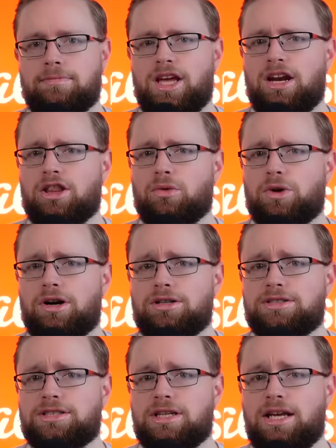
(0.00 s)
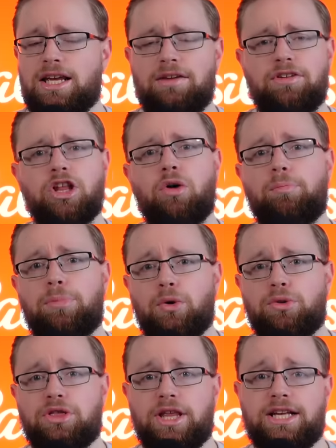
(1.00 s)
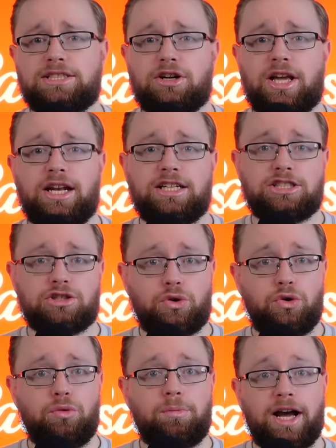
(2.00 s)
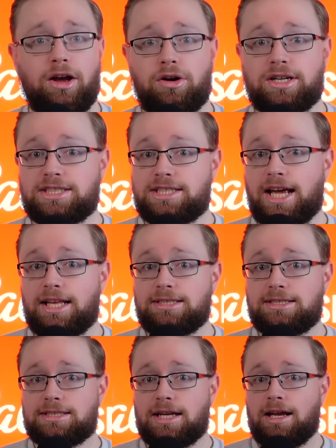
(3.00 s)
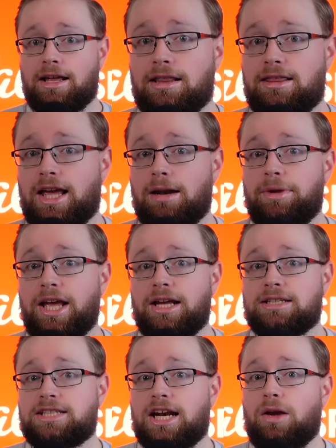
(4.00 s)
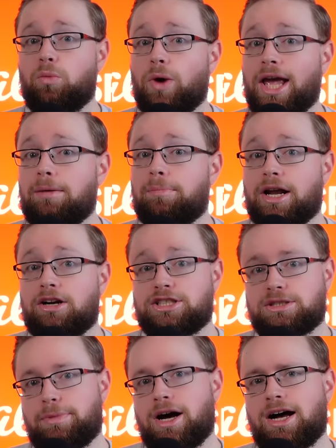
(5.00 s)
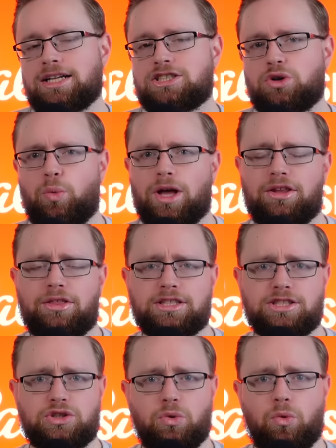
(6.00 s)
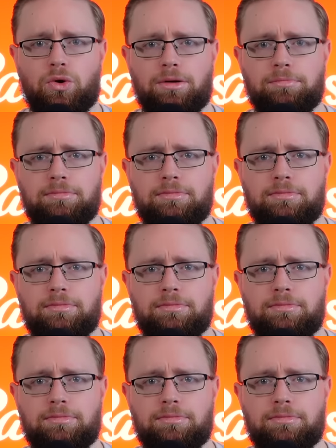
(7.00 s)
In other words, even though both leagues are getting screwed by RSNs, the NBA is in a way better spot to weather the storm.